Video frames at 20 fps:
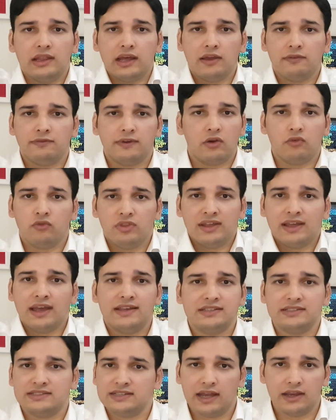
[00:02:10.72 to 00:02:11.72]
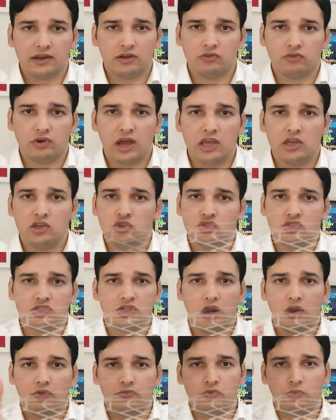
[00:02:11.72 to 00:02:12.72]
life, everything has a cycle, right? You
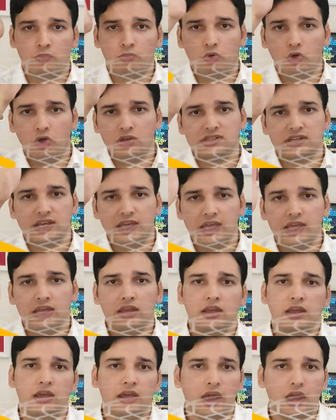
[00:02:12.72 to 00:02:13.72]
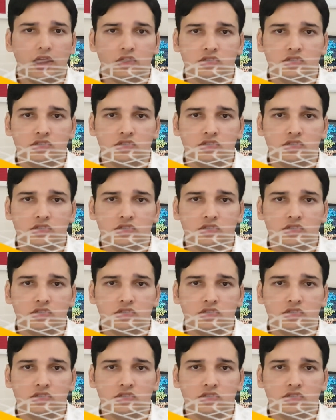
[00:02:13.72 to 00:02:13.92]
start from point A and